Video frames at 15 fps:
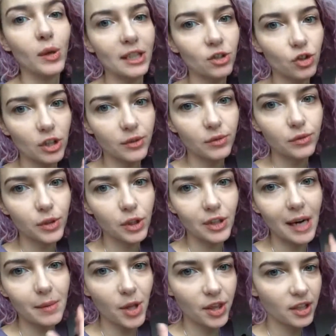question for
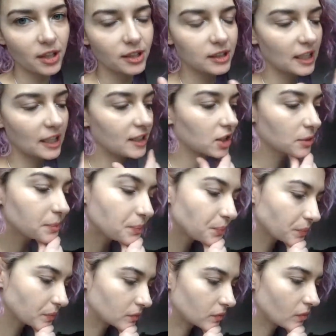Grammar Thursdays.
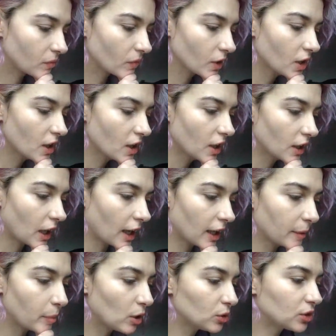I
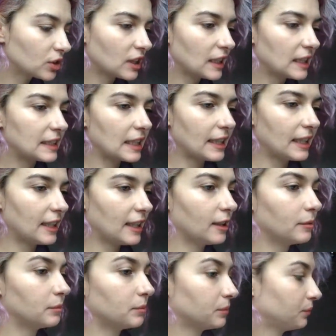posted,
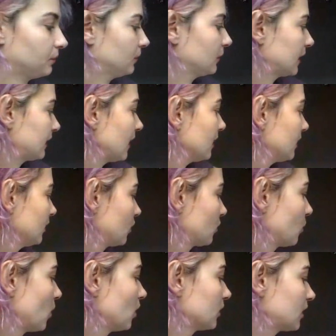the sentence
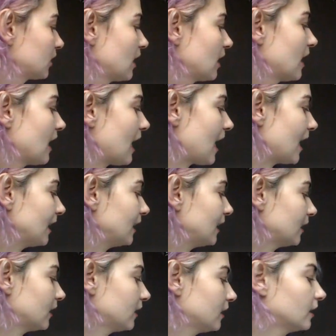was,
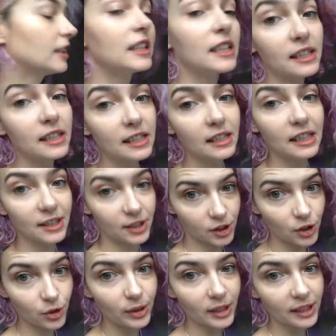Anya is
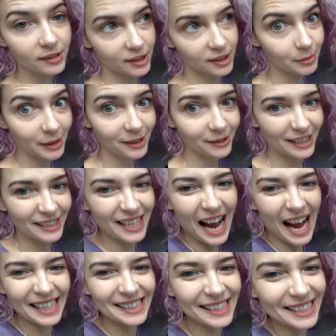doing, that's me,
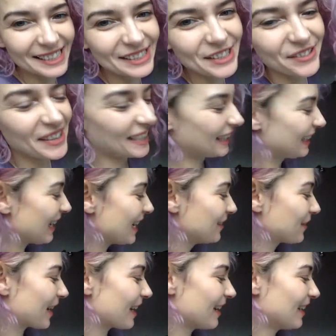Anya is doing a
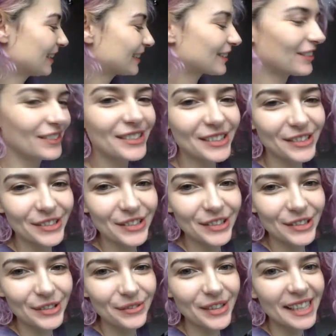live class on
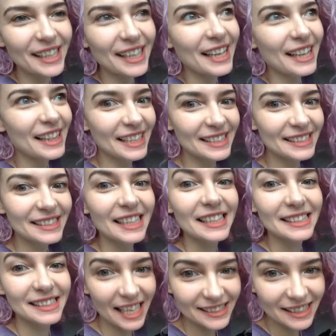YouTube this
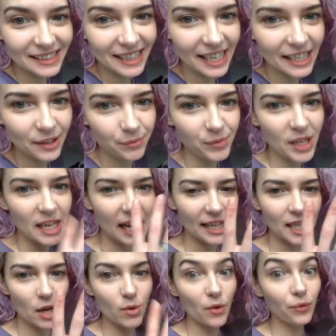Saturday.
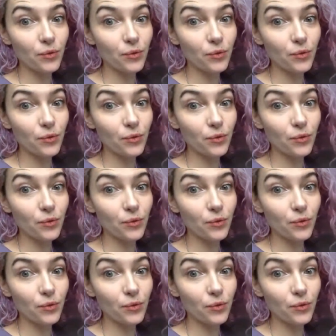And there were